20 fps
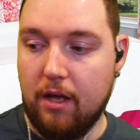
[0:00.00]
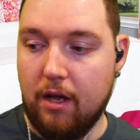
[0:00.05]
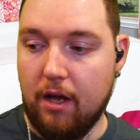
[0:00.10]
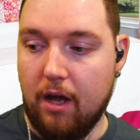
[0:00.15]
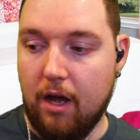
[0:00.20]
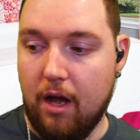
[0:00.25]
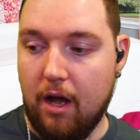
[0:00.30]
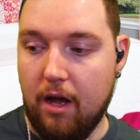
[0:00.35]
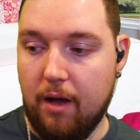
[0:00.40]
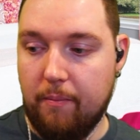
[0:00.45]

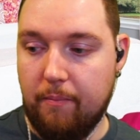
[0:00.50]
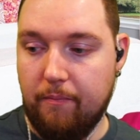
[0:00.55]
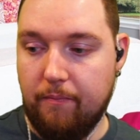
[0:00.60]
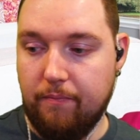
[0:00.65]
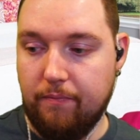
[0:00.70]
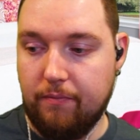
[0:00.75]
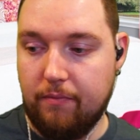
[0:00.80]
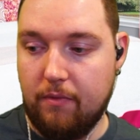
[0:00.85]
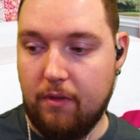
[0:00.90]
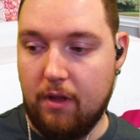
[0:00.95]

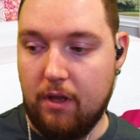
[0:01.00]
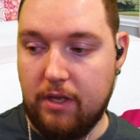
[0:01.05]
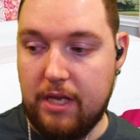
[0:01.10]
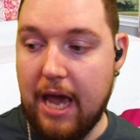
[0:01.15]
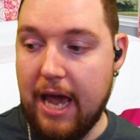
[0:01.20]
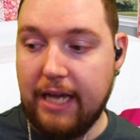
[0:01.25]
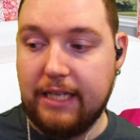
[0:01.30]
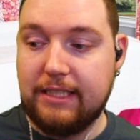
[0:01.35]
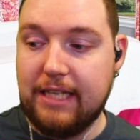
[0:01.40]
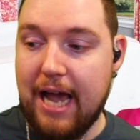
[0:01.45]
Yeah,
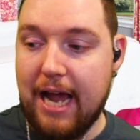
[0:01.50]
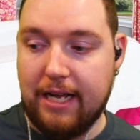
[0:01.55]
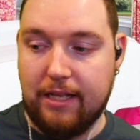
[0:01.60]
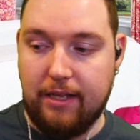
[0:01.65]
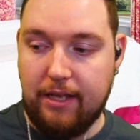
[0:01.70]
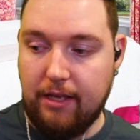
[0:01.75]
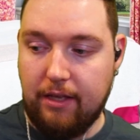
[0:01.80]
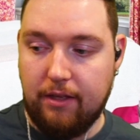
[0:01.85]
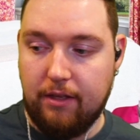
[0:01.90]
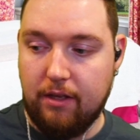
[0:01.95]

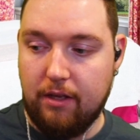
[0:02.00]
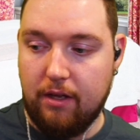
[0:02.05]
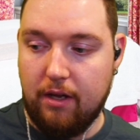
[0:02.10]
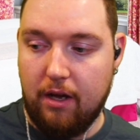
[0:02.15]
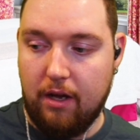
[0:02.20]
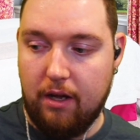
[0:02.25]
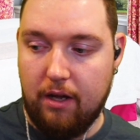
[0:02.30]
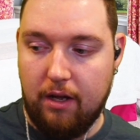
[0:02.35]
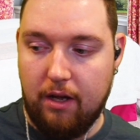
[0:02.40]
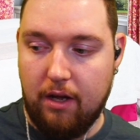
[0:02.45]
exactly.
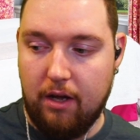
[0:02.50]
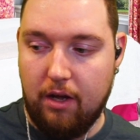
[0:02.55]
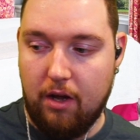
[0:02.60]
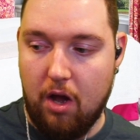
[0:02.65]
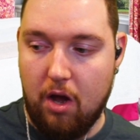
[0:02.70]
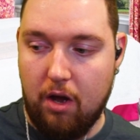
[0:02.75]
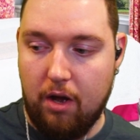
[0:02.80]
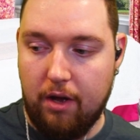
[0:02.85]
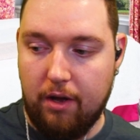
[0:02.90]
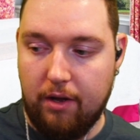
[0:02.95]

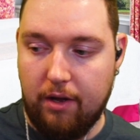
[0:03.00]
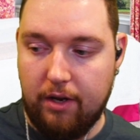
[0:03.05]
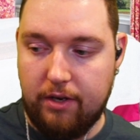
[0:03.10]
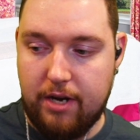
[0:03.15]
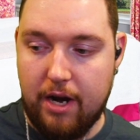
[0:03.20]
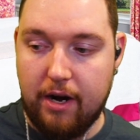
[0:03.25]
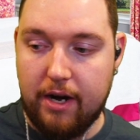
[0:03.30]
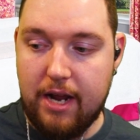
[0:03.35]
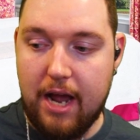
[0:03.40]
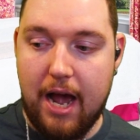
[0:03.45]
A
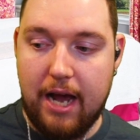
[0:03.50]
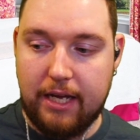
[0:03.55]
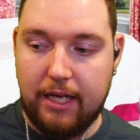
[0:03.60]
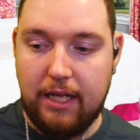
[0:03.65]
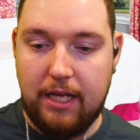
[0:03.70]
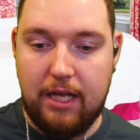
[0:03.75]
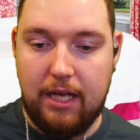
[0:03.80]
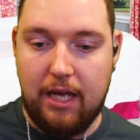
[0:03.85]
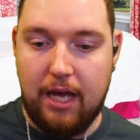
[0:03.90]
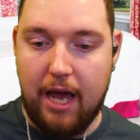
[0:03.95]

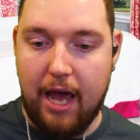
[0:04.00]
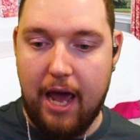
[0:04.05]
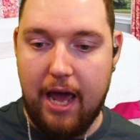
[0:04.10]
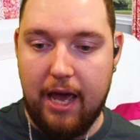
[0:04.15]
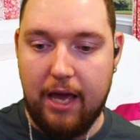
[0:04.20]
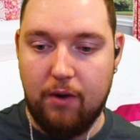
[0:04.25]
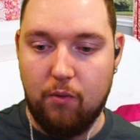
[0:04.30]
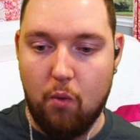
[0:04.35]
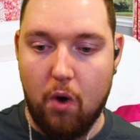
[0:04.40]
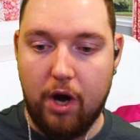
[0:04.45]
teriyaki
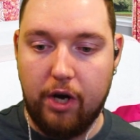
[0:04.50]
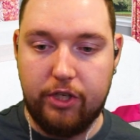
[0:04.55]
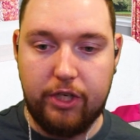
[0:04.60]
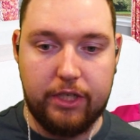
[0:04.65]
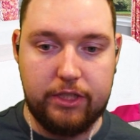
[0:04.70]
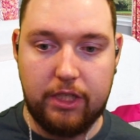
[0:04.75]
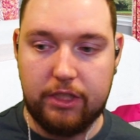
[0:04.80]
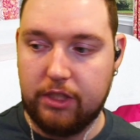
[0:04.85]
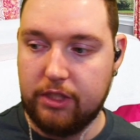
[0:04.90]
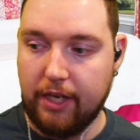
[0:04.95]
and water
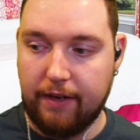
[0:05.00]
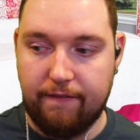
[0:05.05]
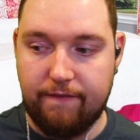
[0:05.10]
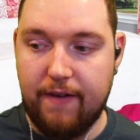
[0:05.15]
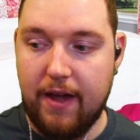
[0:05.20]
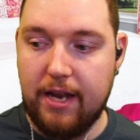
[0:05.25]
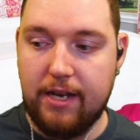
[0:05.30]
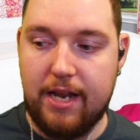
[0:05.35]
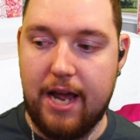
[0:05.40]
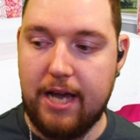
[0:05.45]
chestnuts, like
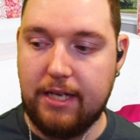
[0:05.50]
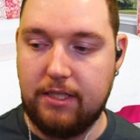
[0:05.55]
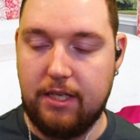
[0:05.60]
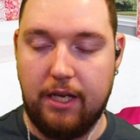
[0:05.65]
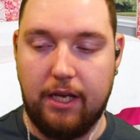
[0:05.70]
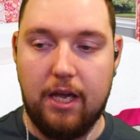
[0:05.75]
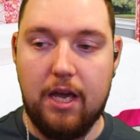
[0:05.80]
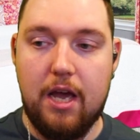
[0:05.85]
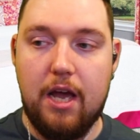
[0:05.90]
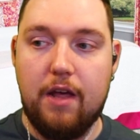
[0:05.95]

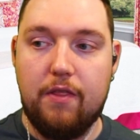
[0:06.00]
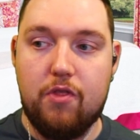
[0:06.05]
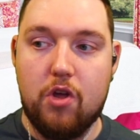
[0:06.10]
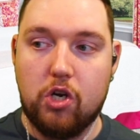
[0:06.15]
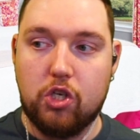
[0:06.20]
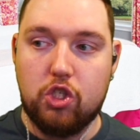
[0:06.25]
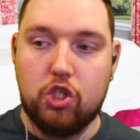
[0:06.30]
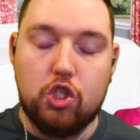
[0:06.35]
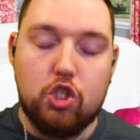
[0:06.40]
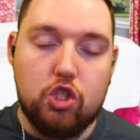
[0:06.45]
fantastic. They're
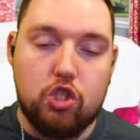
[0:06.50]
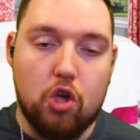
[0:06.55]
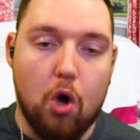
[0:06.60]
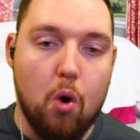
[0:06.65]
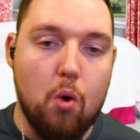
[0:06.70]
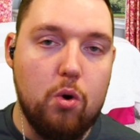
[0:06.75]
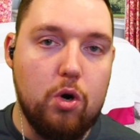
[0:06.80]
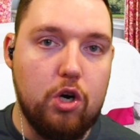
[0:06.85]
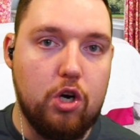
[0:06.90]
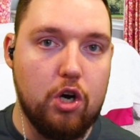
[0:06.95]

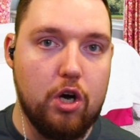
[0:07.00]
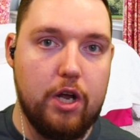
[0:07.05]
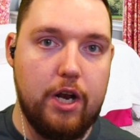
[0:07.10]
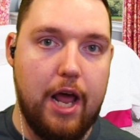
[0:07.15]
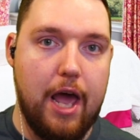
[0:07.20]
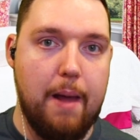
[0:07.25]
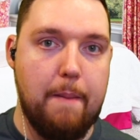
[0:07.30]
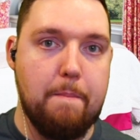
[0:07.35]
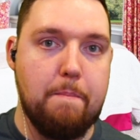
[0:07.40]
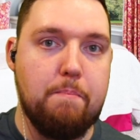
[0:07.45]
so good at